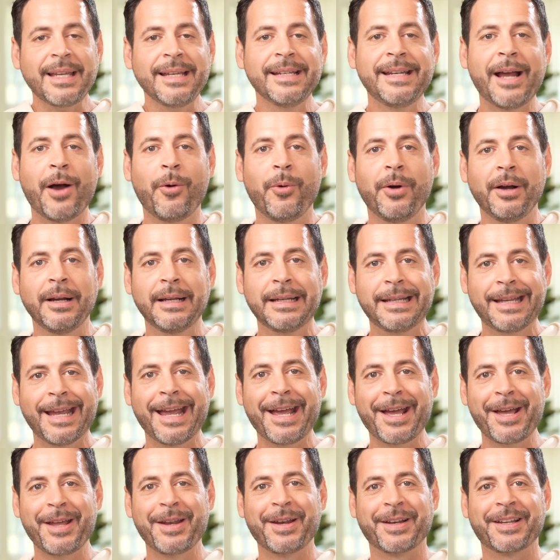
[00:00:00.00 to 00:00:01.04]
Now
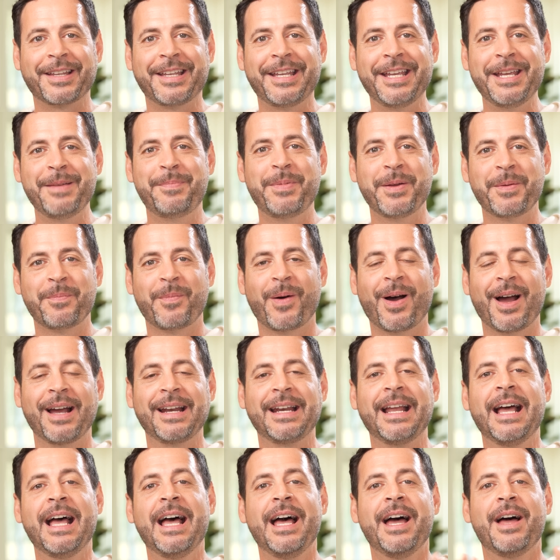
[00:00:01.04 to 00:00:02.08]
again, keep in
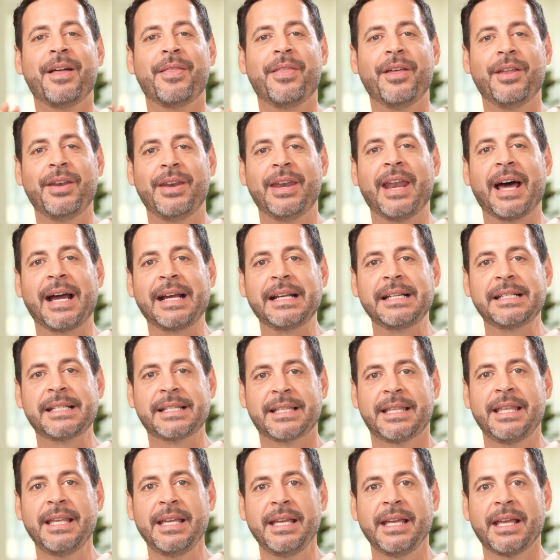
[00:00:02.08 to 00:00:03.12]
mind, the nice
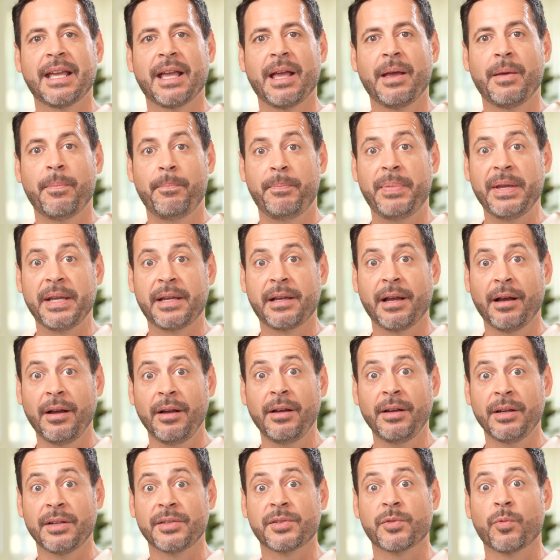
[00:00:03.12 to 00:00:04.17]
thing
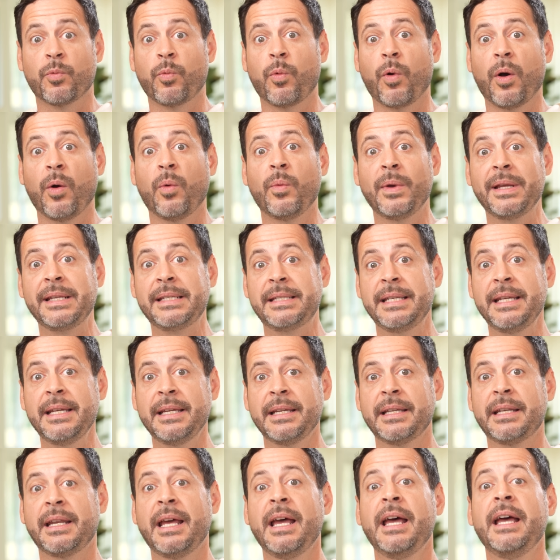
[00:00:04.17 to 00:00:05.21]
because what we
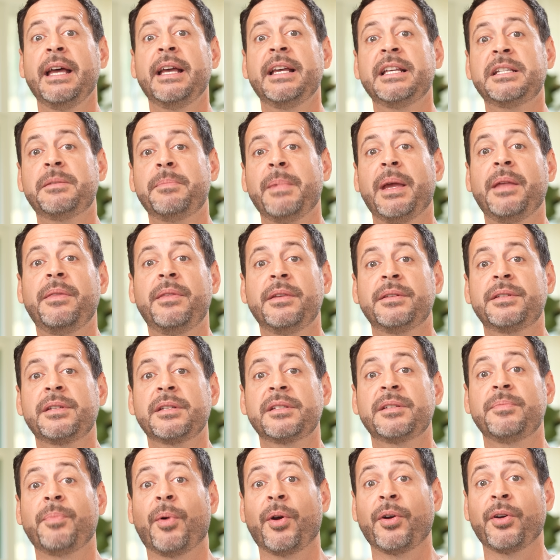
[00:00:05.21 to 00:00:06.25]
did is made this a
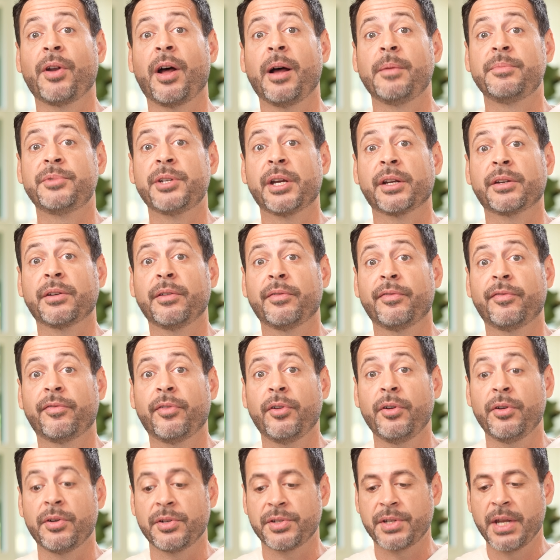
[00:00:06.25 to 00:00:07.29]
smart object
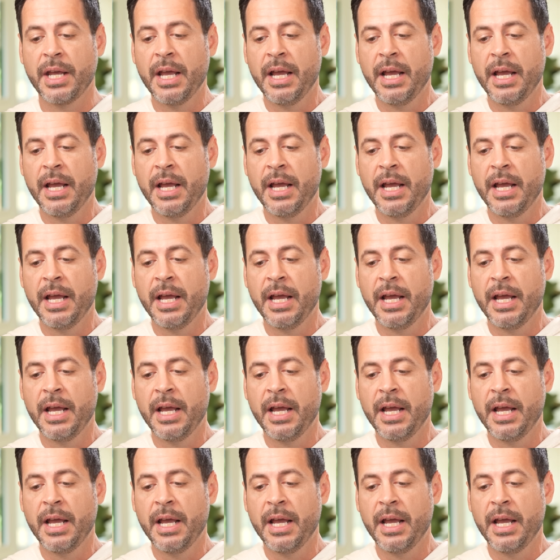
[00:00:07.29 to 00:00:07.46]
first.